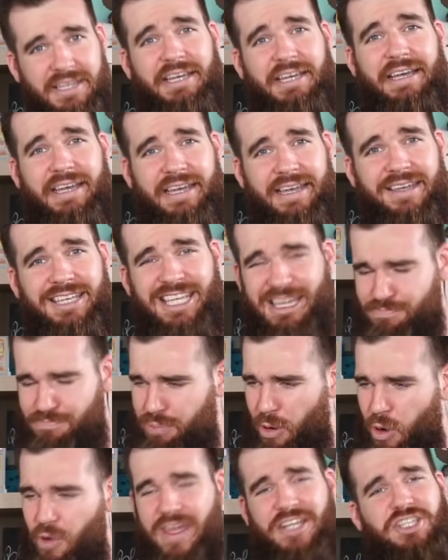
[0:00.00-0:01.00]

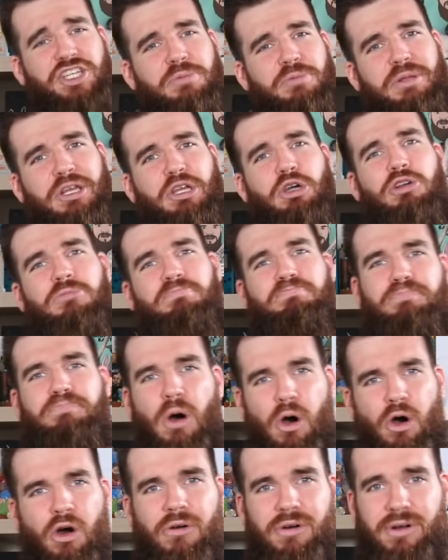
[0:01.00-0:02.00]
They should be called
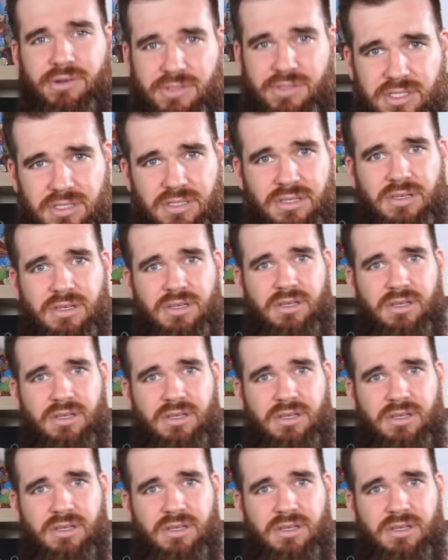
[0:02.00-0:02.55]
pourals.